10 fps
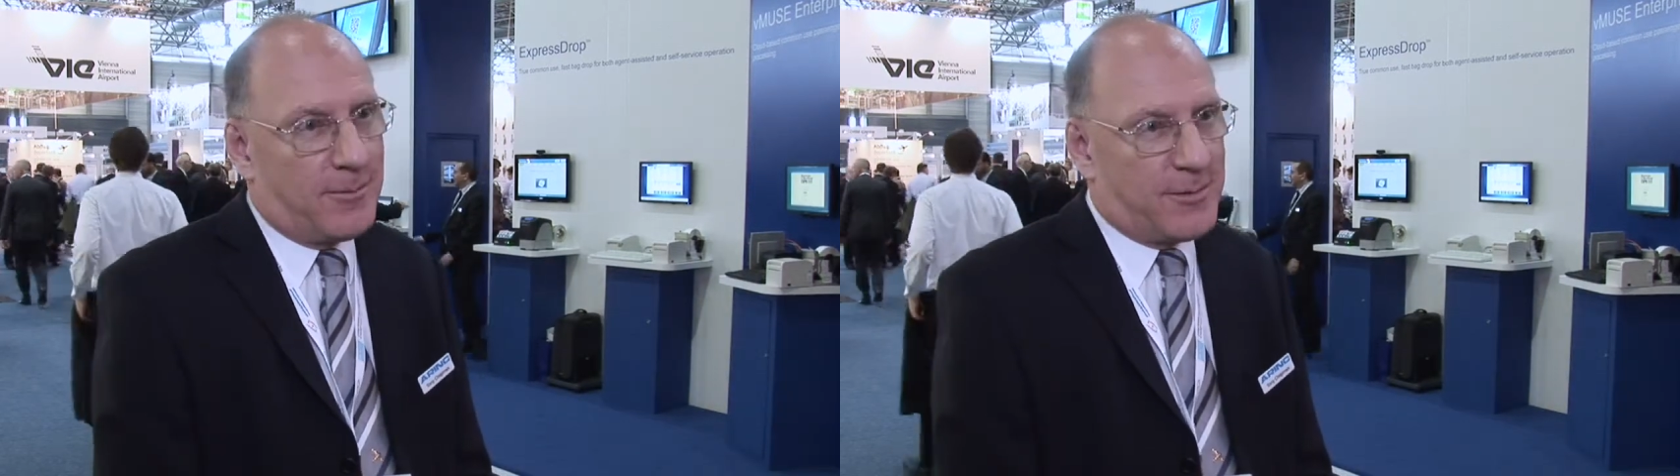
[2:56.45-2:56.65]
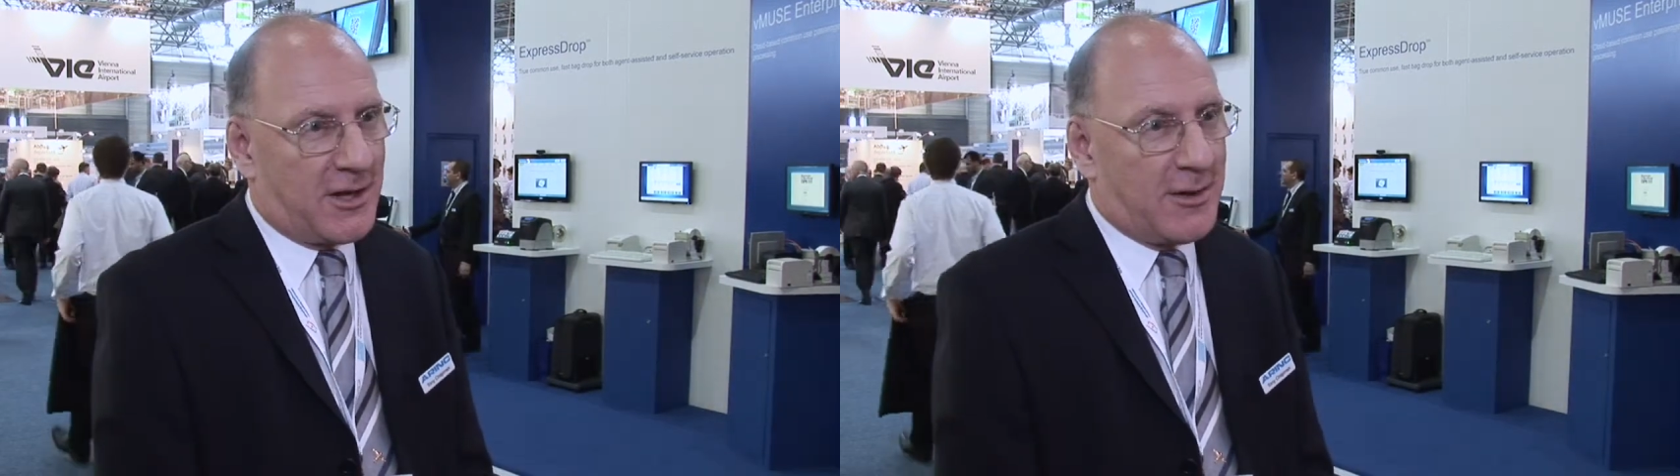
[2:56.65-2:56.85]

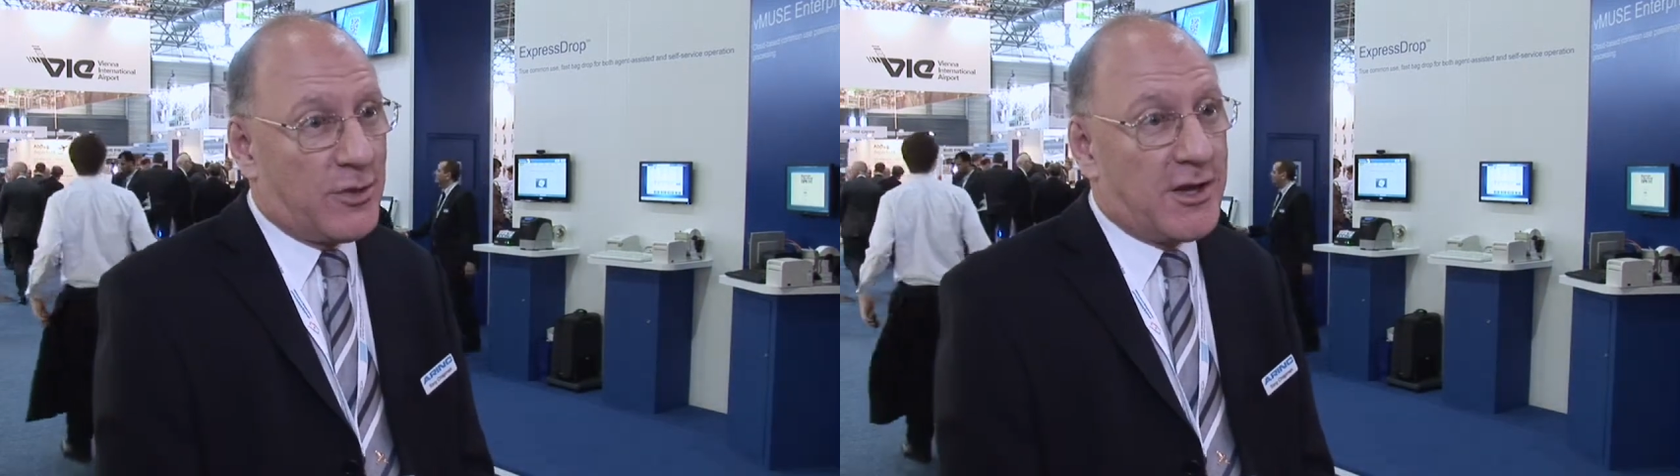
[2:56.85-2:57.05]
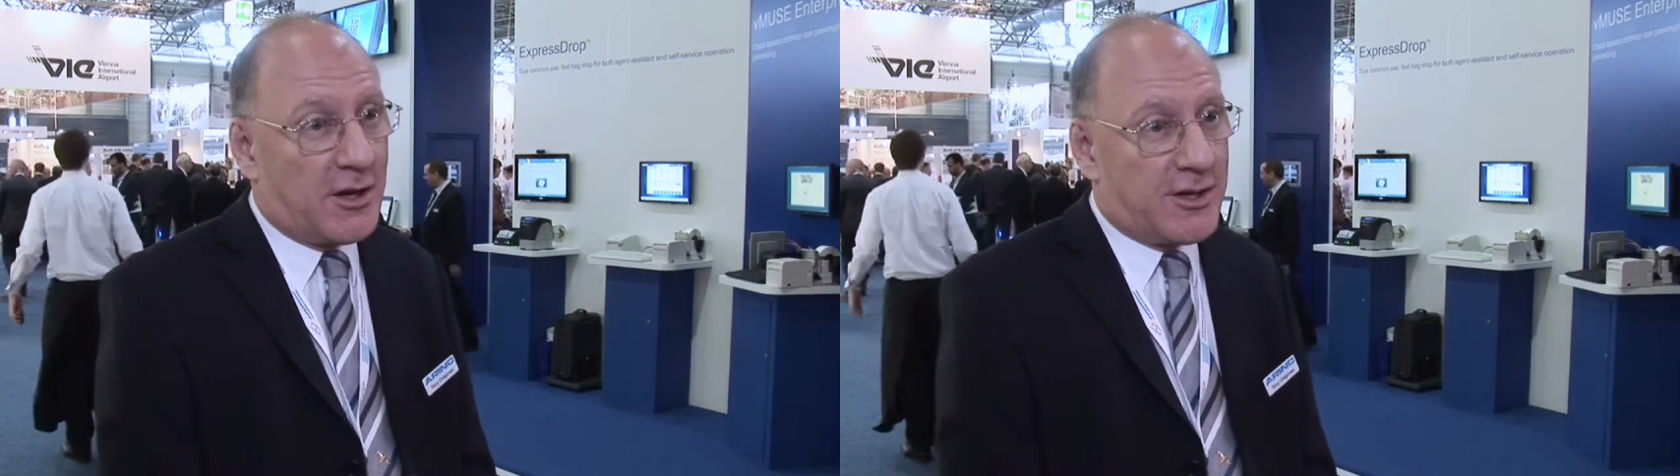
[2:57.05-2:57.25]
particularly with
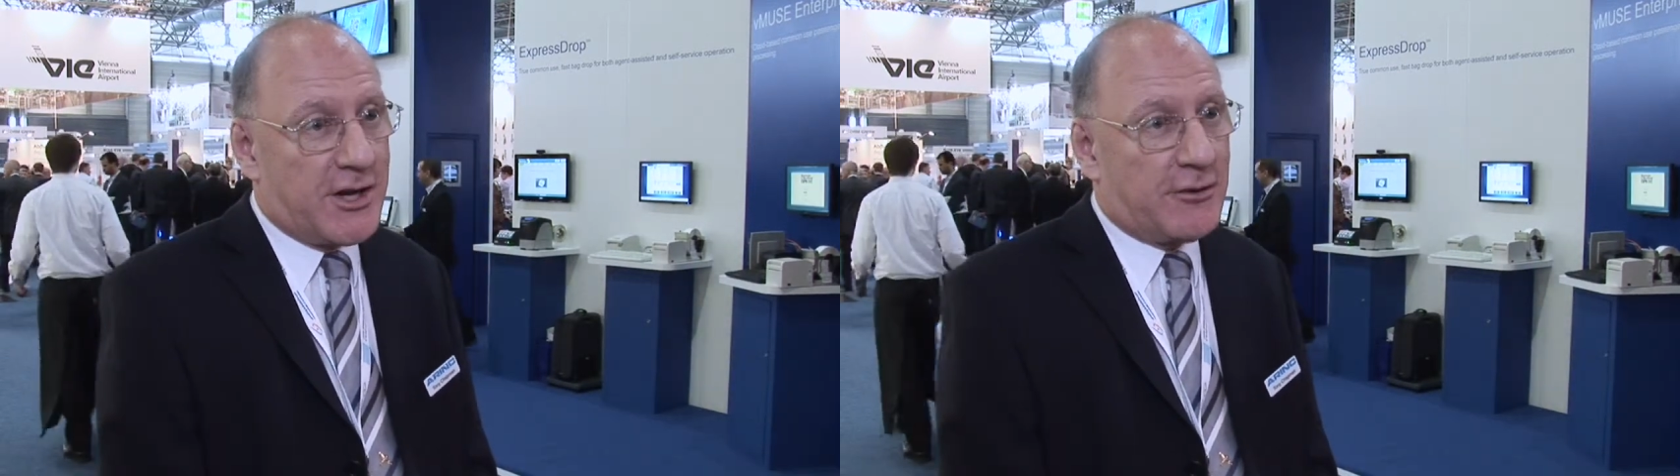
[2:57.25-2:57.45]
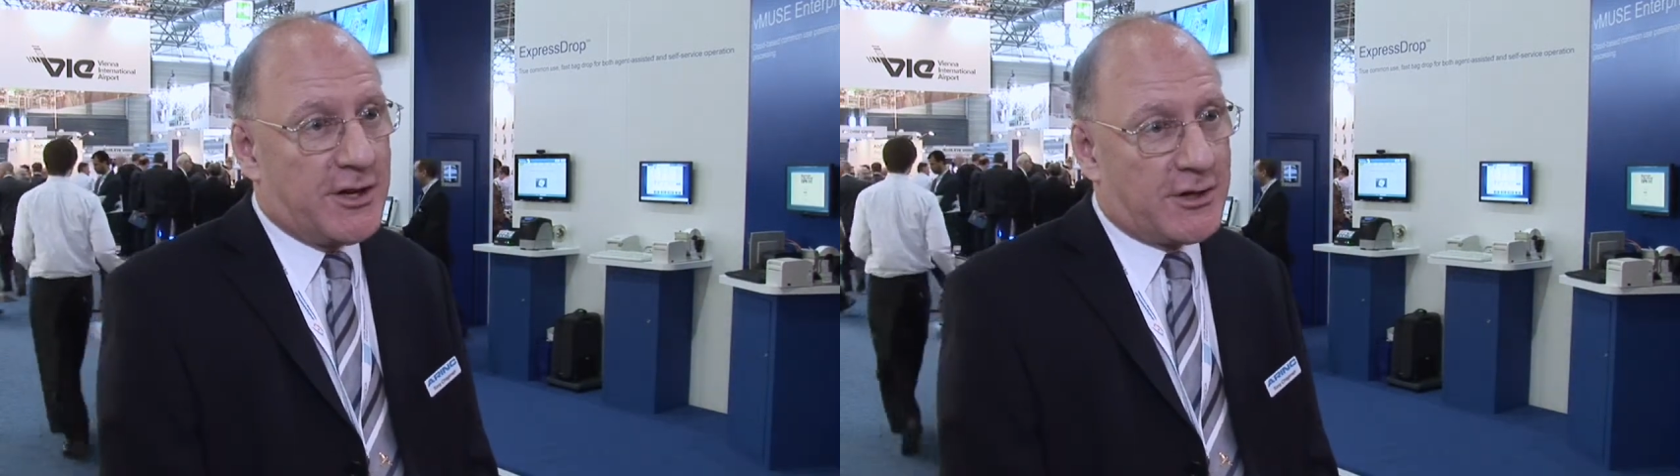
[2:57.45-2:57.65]
the younger
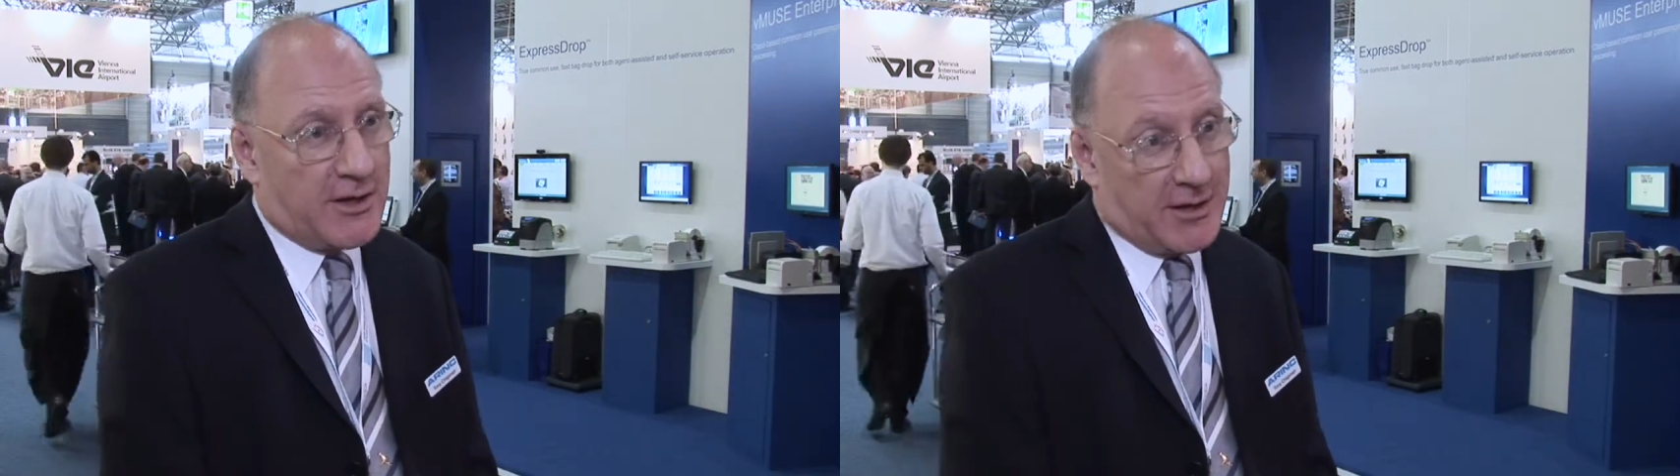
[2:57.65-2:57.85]
generation,